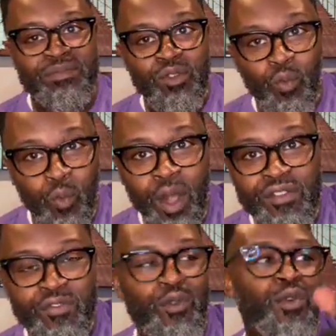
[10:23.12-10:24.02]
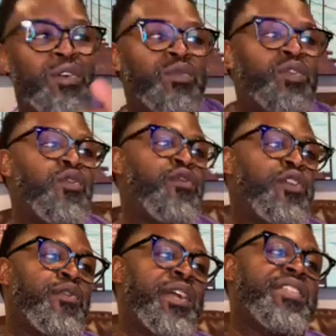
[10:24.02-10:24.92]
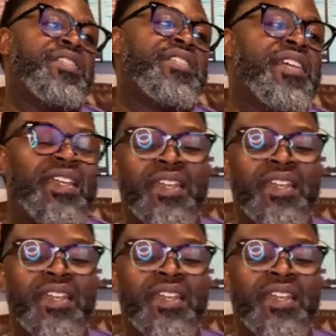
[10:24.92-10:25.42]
1-for-1 with Oud for Greatness.